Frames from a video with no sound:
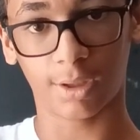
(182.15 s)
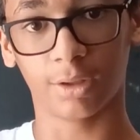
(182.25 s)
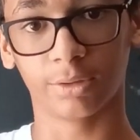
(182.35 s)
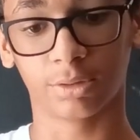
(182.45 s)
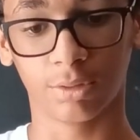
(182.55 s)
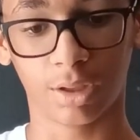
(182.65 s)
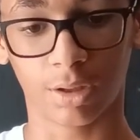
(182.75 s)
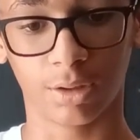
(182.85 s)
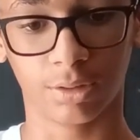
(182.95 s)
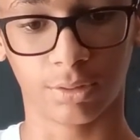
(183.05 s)
now there's 3
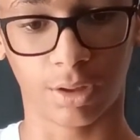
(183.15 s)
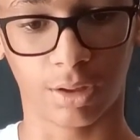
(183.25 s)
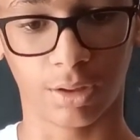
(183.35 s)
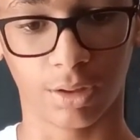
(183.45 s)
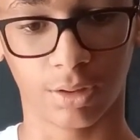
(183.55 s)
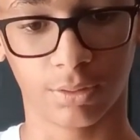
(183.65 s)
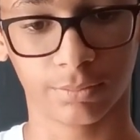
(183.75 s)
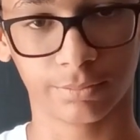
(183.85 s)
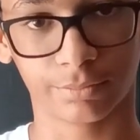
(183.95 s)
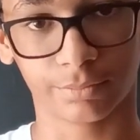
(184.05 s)
cards right here,
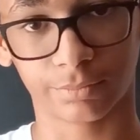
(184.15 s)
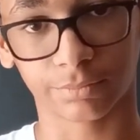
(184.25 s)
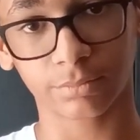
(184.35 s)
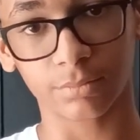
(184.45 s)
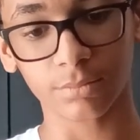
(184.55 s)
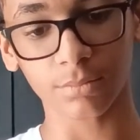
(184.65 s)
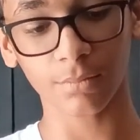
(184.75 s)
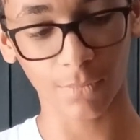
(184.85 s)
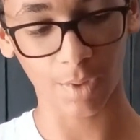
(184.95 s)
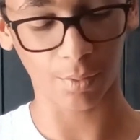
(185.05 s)

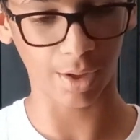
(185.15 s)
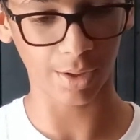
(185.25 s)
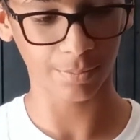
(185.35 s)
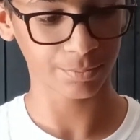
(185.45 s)
right?